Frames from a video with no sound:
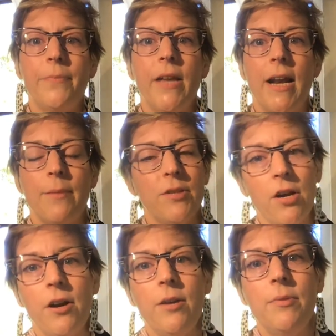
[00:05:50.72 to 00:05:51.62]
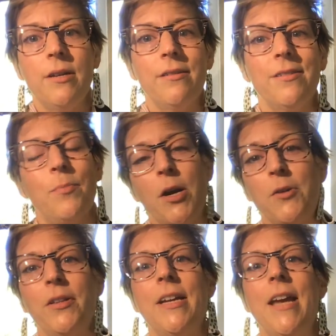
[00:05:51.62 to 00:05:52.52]
And I'm sorry, because
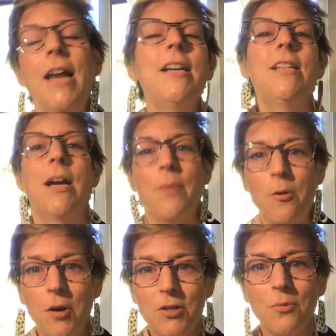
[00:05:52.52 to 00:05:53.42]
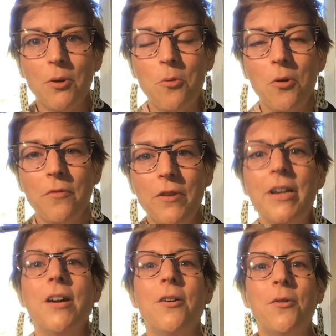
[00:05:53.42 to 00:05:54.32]
apparently anytime I want to record a
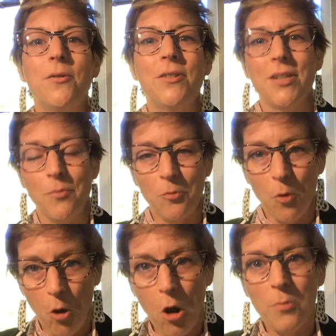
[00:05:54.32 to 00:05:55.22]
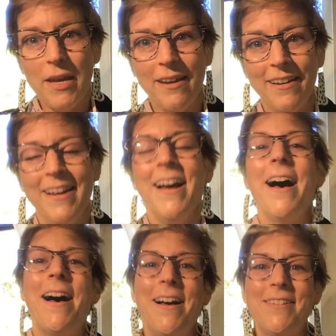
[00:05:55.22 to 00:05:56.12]
video, someone will call me.
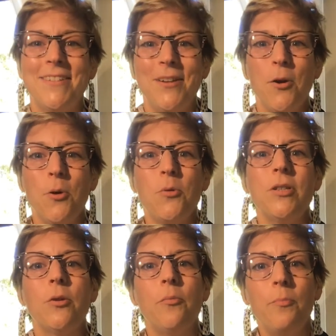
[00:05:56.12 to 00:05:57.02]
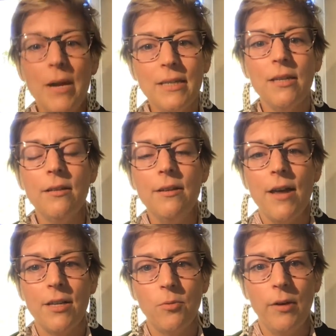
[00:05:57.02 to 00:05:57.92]
So basically
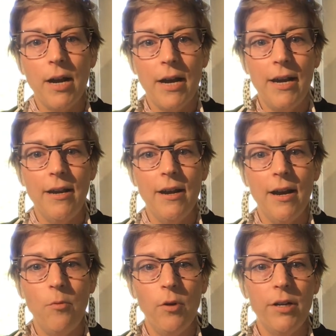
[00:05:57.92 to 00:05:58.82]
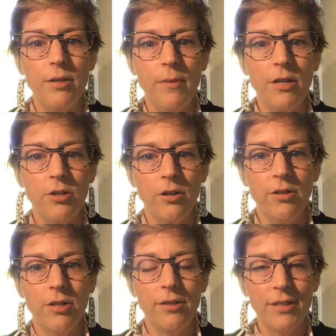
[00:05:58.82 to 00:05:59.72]
that's what I wanted to make
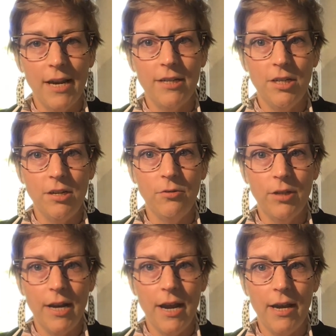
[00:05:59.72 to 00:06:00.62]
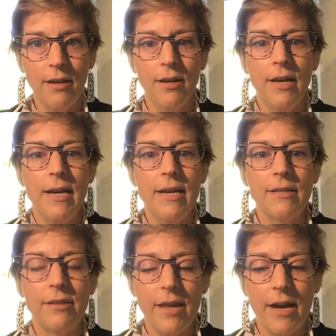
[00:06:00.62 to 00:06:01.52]
sure to say to you today,
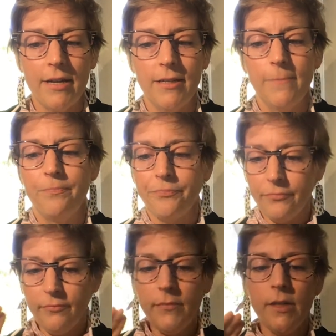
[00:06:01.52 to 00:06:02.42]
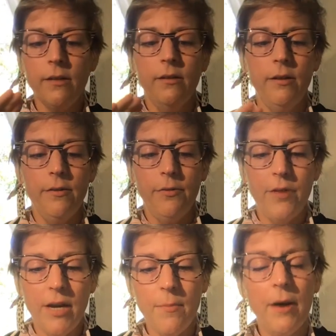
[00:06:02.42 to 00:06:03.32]
is that
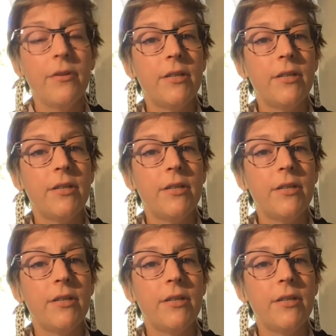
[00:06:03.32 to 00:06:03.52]
think about the